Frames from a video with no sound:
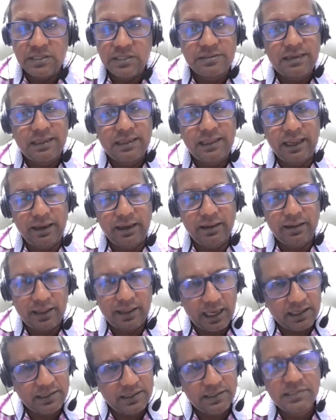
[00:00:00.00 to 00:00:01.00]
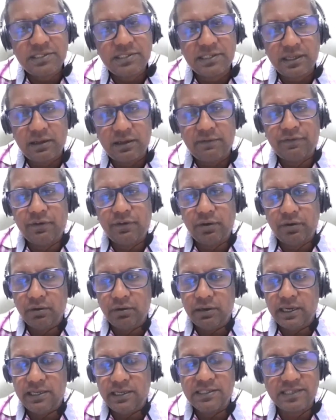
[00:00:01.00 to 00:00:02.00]
So I think that itself,
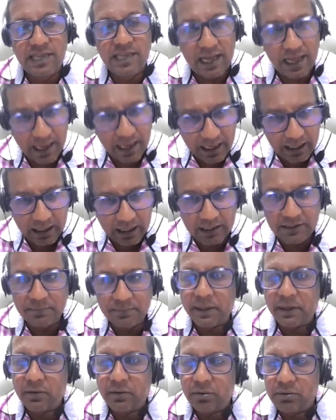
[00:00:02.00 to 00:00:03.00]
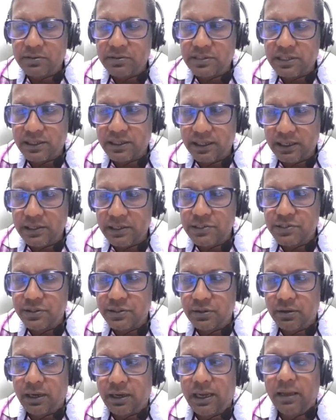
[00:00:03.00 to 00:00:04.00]
it is a highlight, because the thing
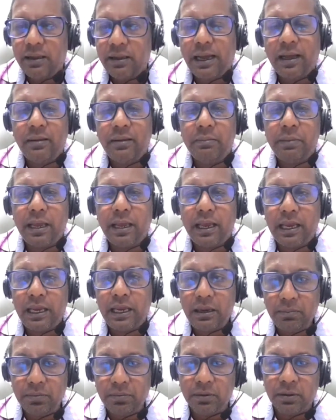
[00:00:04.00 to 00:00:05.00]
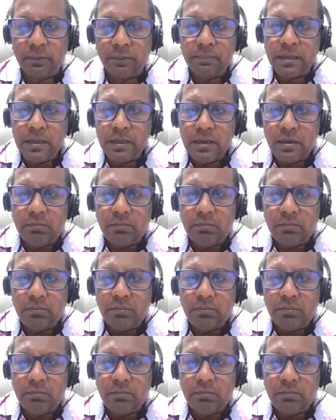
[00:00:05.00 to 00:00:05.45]
is, I am able,